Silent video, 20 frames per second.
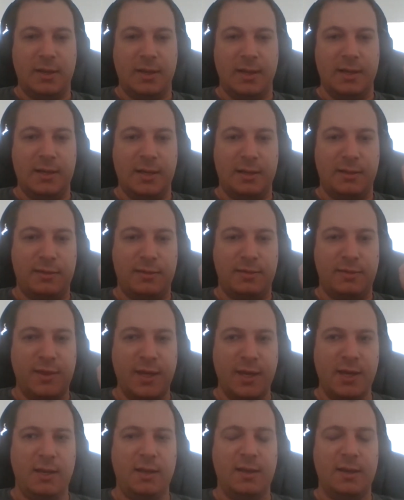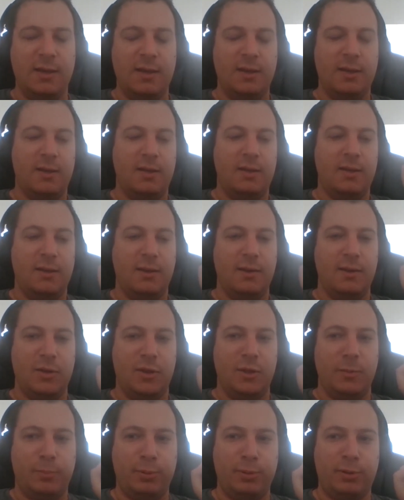And I think
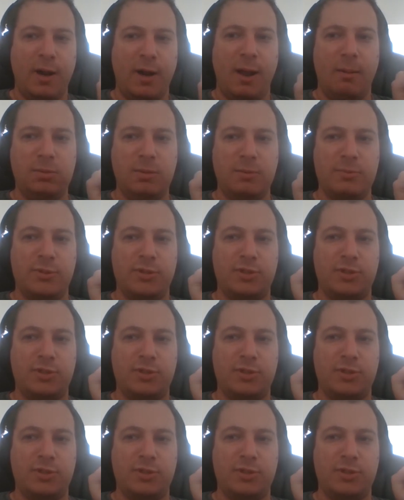the problem